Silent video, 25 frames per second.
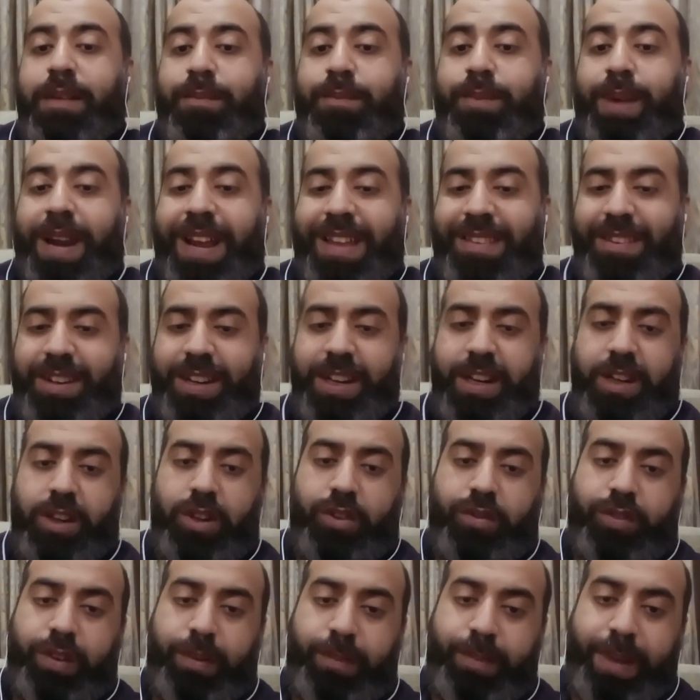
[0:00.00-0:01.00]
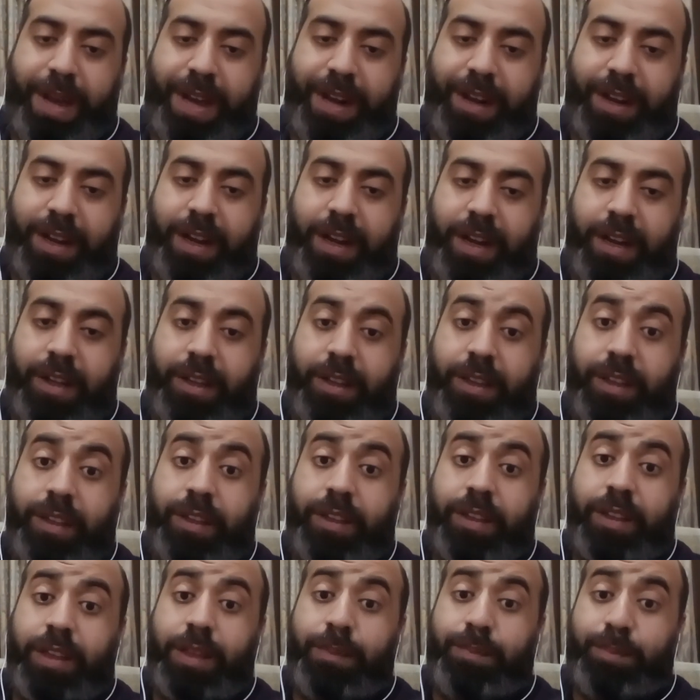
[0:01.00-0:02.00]
President of America,
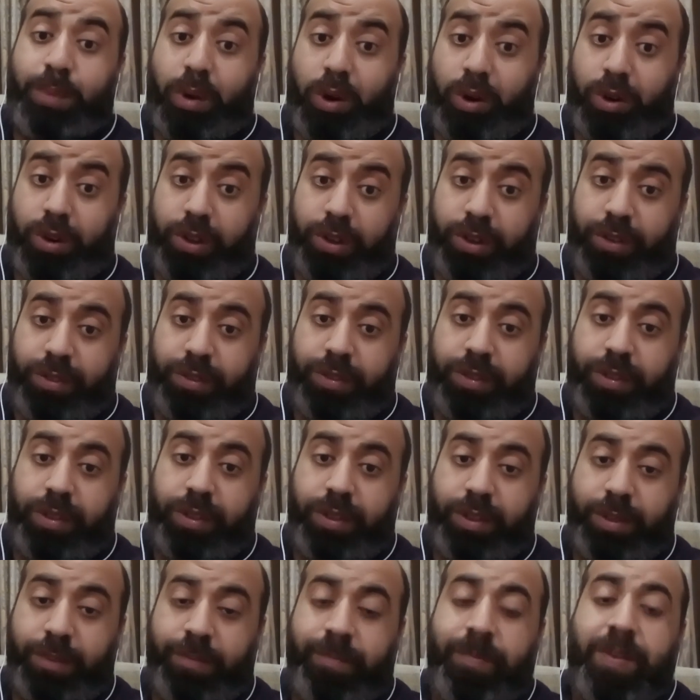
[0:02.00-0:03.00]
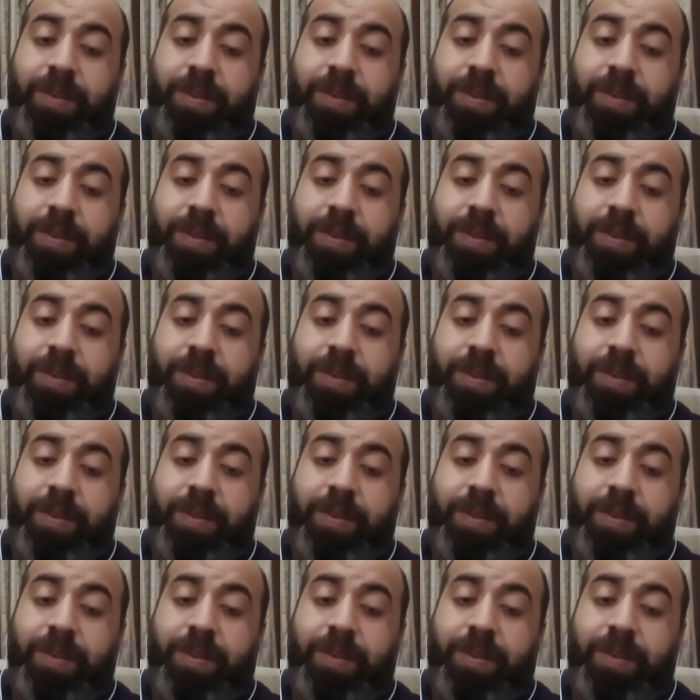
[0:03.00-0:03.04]
the Porters,